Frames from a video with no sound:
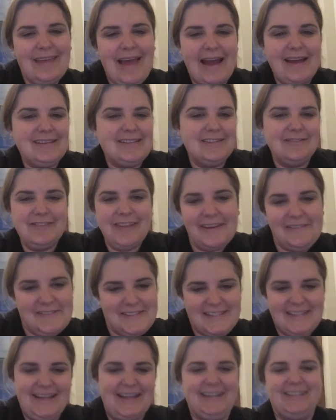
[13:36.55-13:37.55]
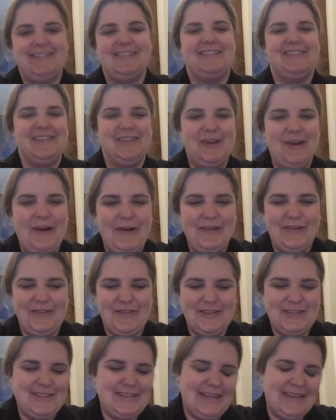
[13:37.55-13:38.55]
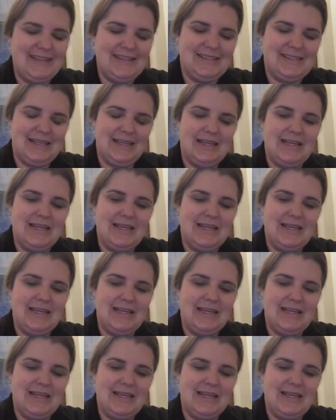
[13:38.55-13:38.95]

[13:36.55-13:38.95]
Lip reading: active lifestyles and all of those things.